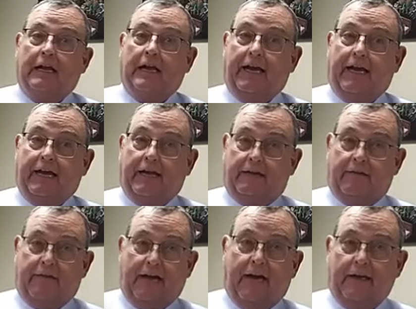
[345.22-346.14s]
And
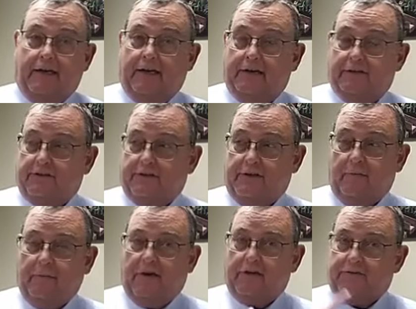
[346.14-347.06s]
that is the
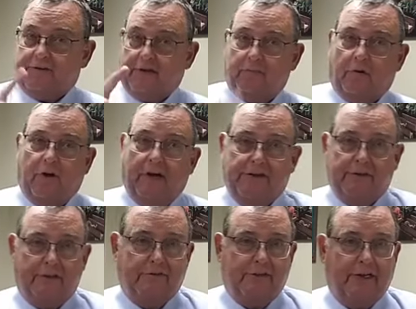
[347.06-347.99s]
amount of separation
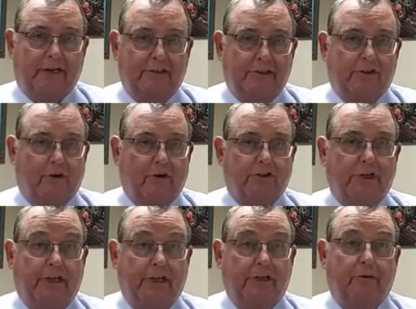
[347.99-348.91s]
of state and church
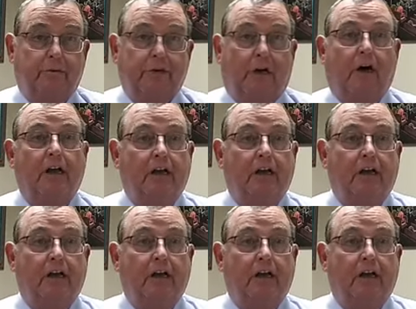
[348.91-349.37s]
in Utah.